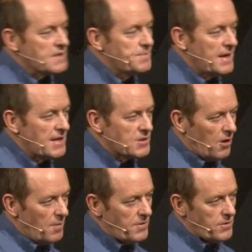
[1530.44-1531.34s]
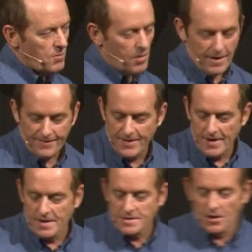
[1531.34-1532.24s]
spending time with your wife.
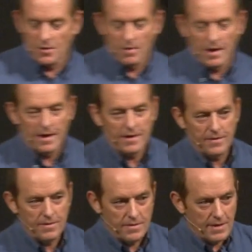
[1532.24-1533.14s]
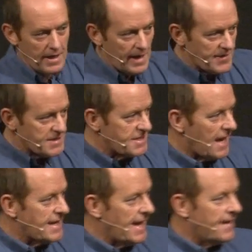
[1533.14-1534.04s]
So another study